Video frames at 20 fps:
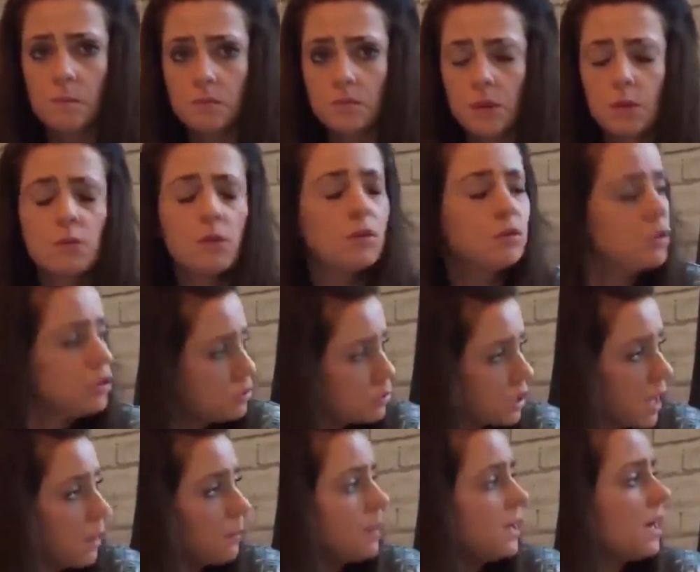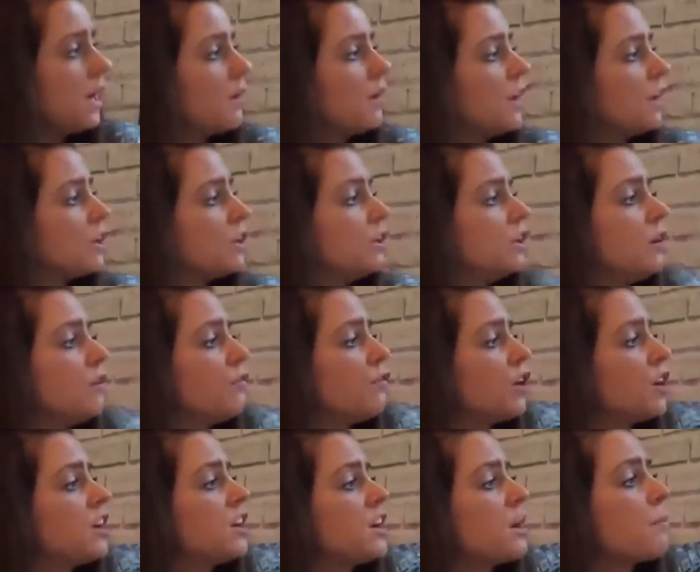Well, you tell me how they're gonna
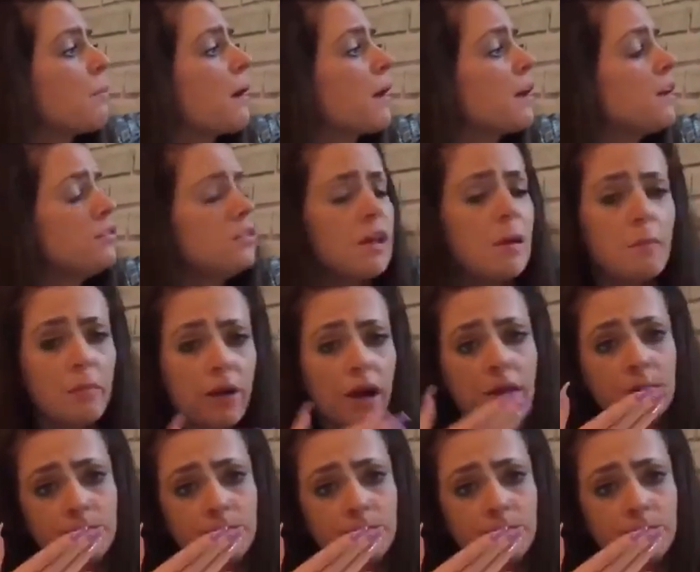fucking get back in then, Brad.